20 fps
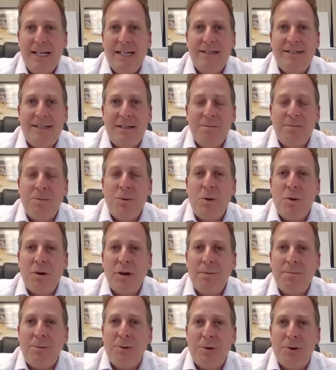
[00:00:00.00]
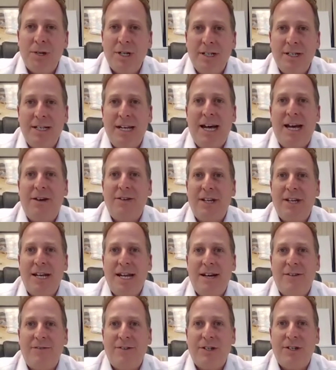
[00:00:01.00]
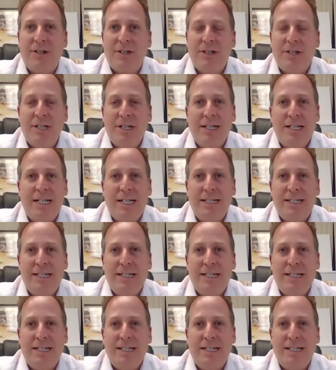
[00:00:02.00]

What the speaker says: is it more important now than ever?